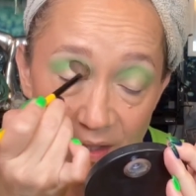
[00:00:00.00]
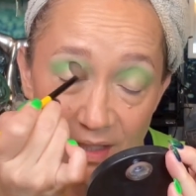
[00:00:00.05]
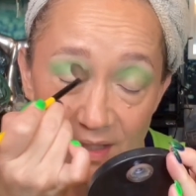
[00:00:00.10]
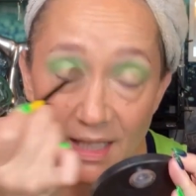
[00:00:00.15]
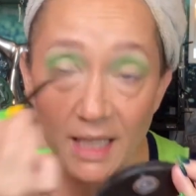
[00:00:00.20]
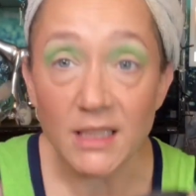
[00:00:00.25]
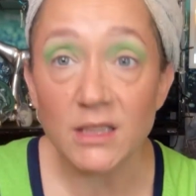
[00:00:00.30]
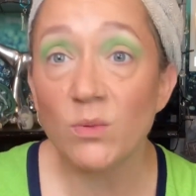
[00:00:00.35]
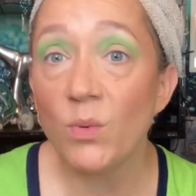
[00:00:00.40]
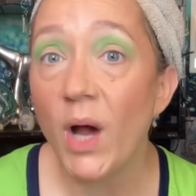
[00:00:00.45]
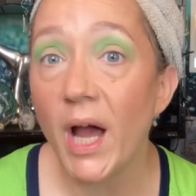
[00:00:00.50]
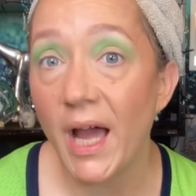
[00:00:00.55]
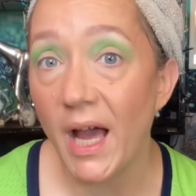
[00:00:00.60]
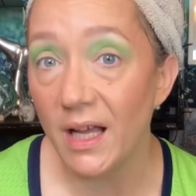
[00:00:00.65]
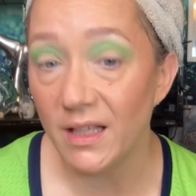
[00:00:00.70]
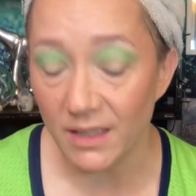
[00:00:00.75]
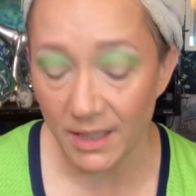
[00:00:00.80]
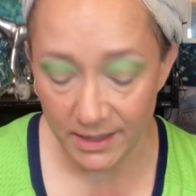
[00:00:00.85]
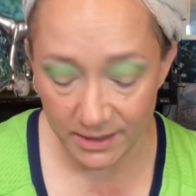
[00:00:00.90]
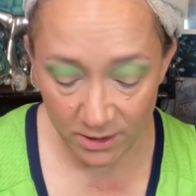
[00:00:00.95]
that's why
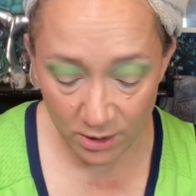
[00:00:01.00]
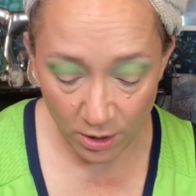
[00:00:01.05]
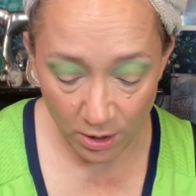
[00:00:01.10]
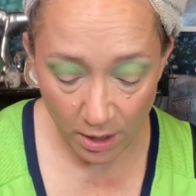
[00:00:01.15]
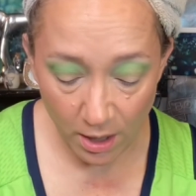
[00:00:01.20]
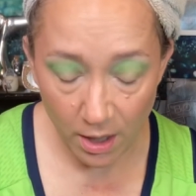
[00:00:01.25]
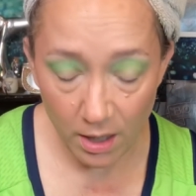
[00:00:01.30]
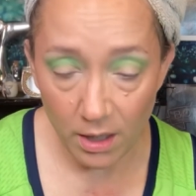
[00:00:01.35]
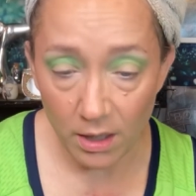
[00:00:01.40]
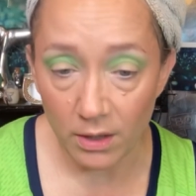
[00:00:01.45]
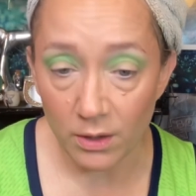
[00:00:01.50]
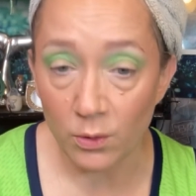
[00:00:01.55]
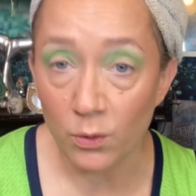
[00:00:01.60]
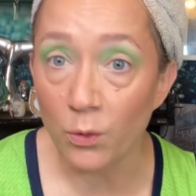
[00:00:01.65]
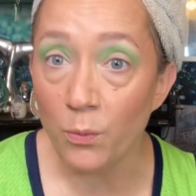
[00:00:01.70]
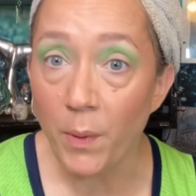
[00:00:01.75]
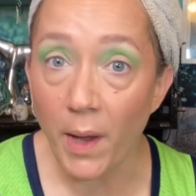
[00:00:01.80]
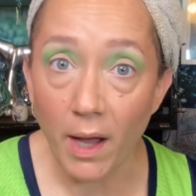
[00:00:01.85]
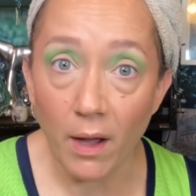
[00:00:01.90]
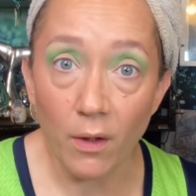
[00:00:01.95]
I liked uh,
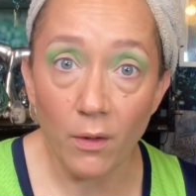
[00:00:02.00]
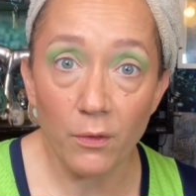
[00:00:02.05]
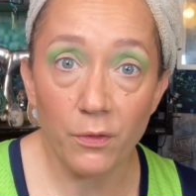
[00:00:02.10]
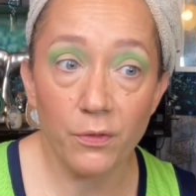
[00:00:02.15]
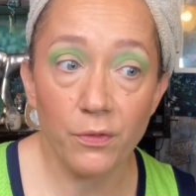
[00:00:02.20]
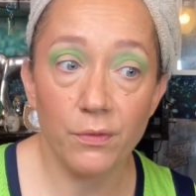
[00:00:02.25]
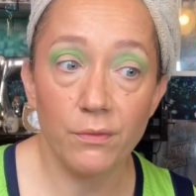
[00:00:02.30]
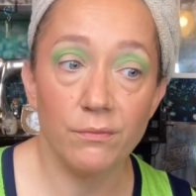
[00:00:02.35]
group health